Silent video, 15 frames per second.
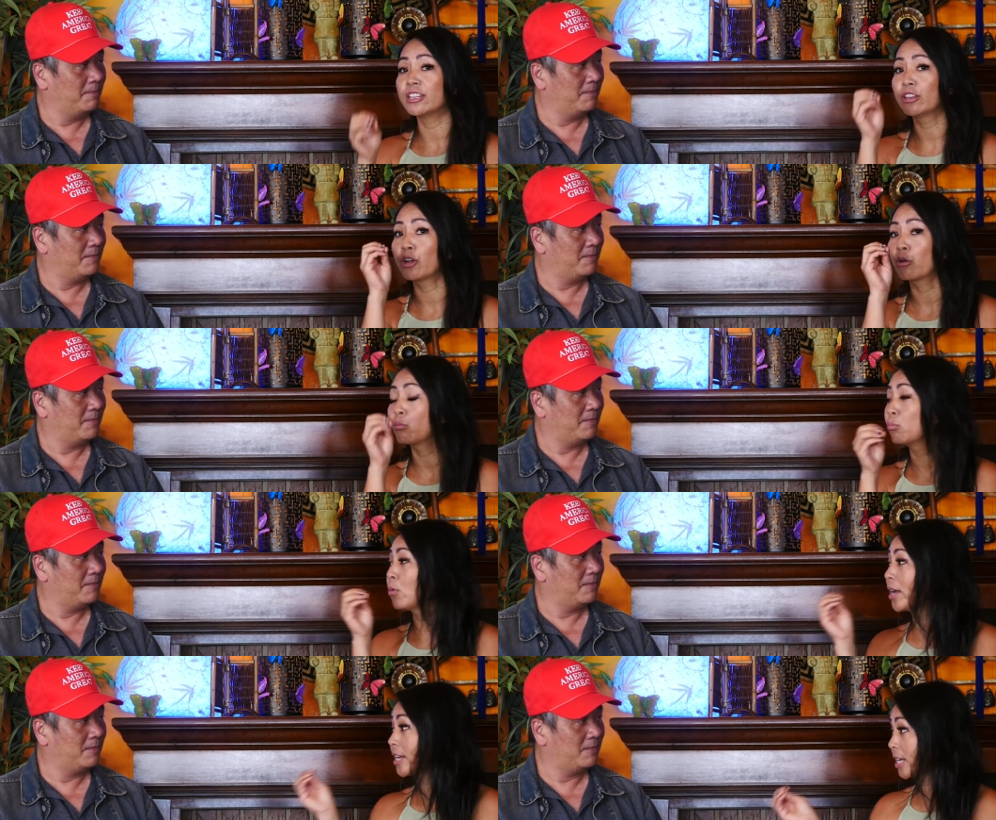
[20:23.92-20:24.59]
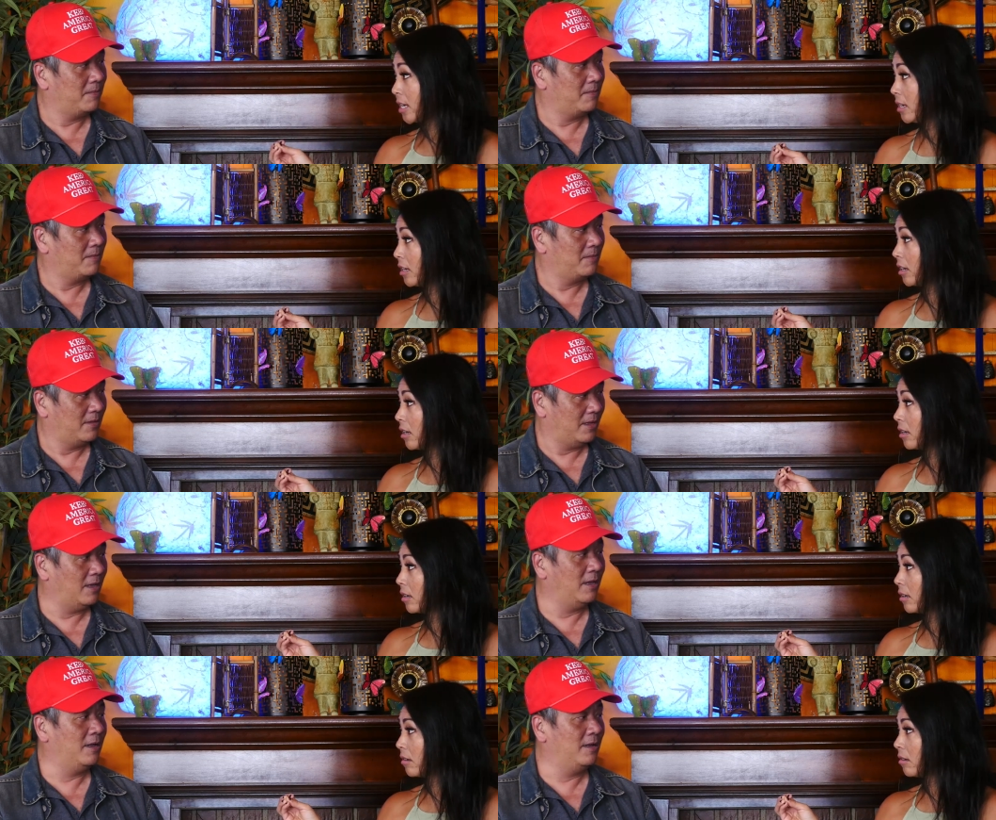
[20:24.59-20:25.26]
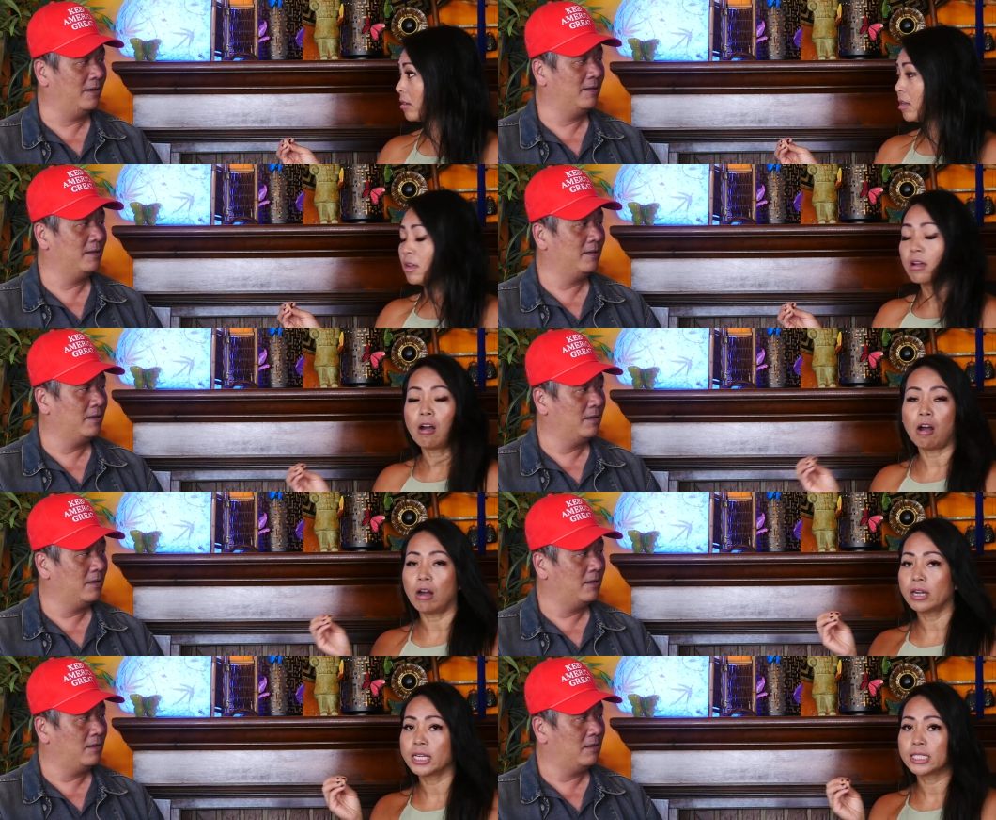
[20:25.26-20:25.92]
Speaker 1: they're ready. Mm-hmm.
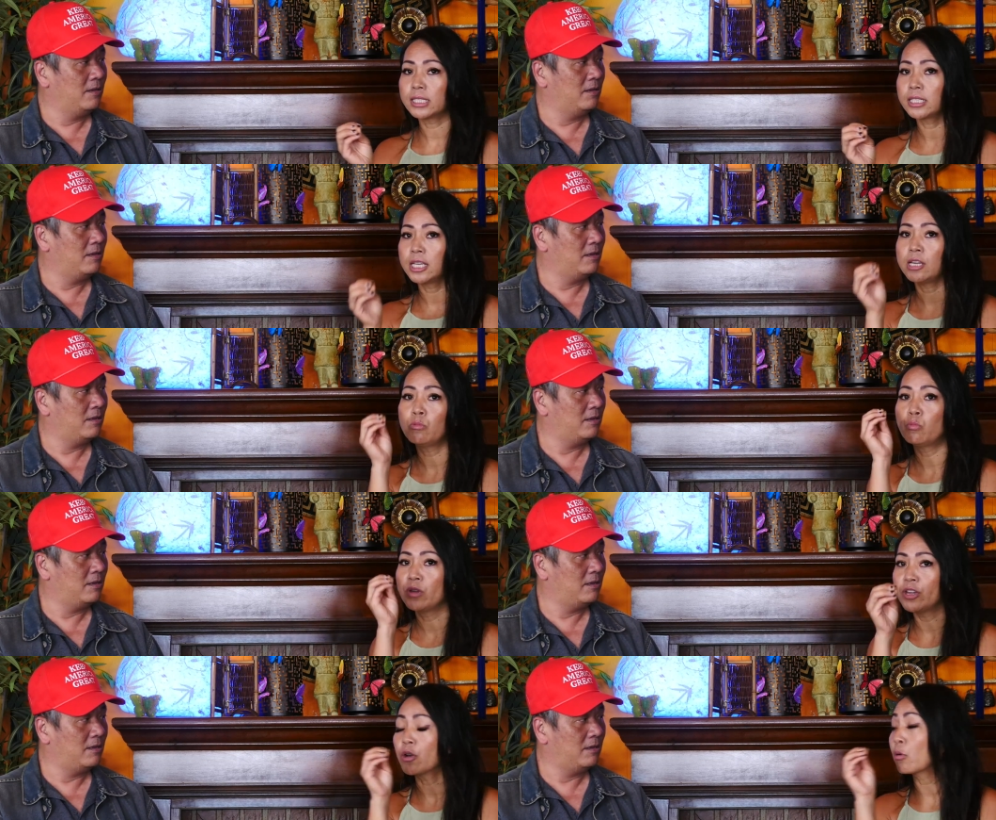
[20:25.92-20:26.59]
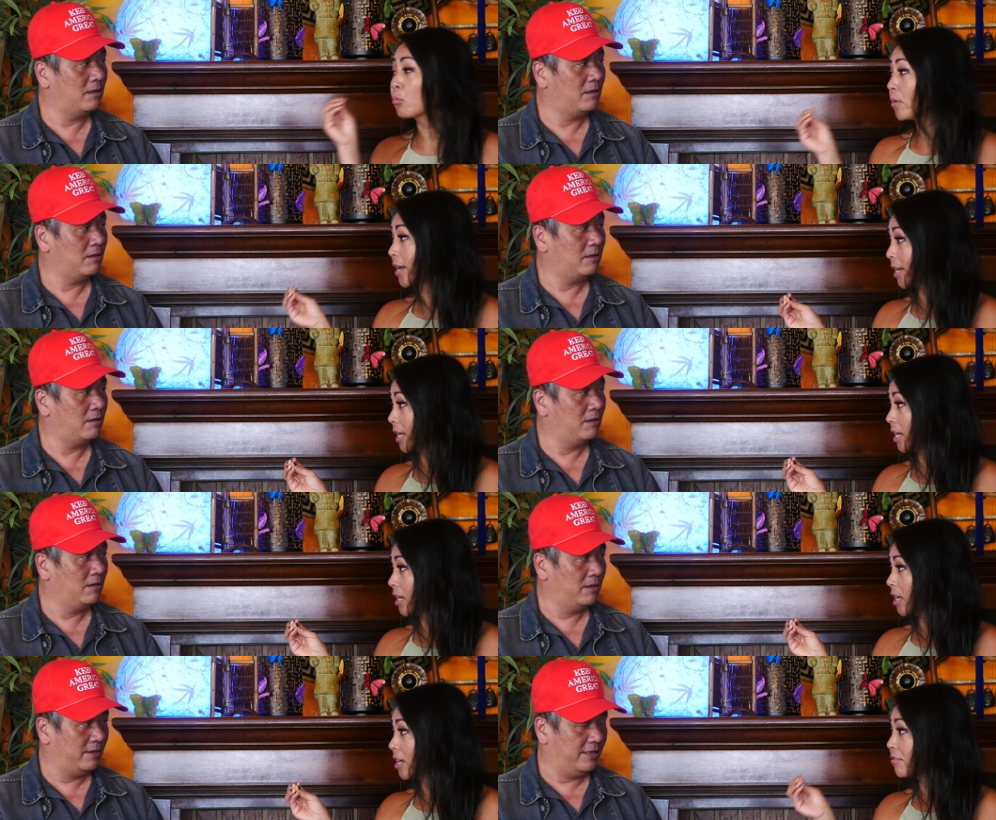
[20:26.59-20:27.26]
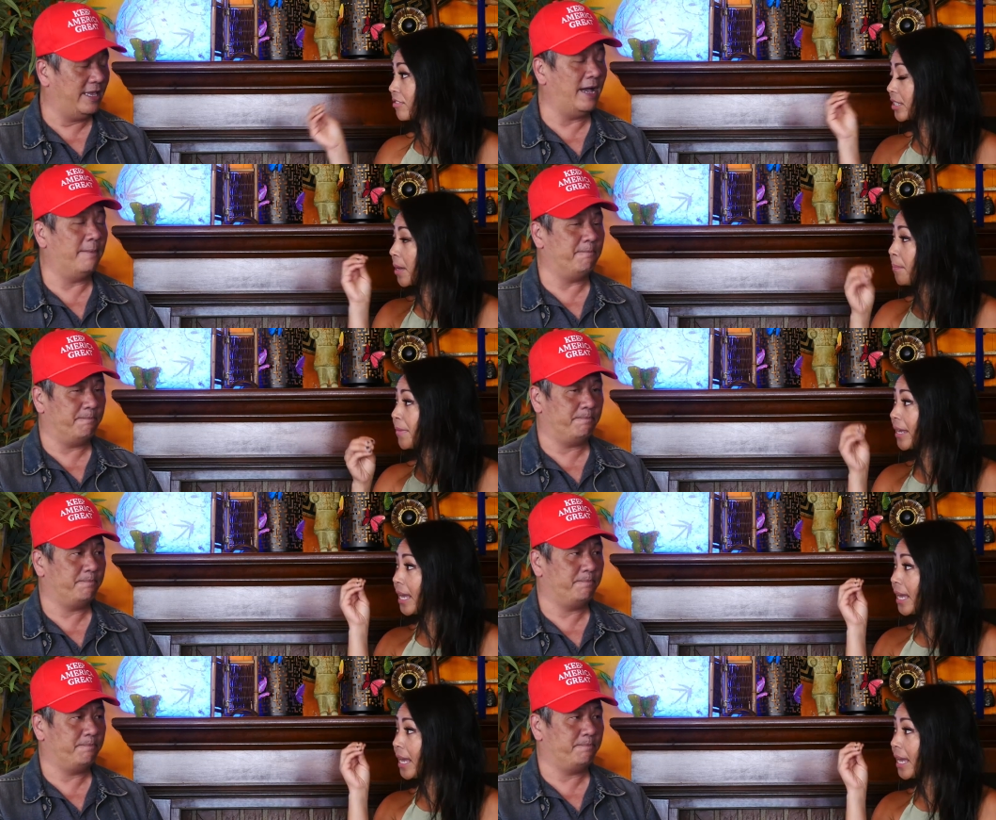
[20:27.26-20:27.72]
Honestly, we are ready. If yeah. something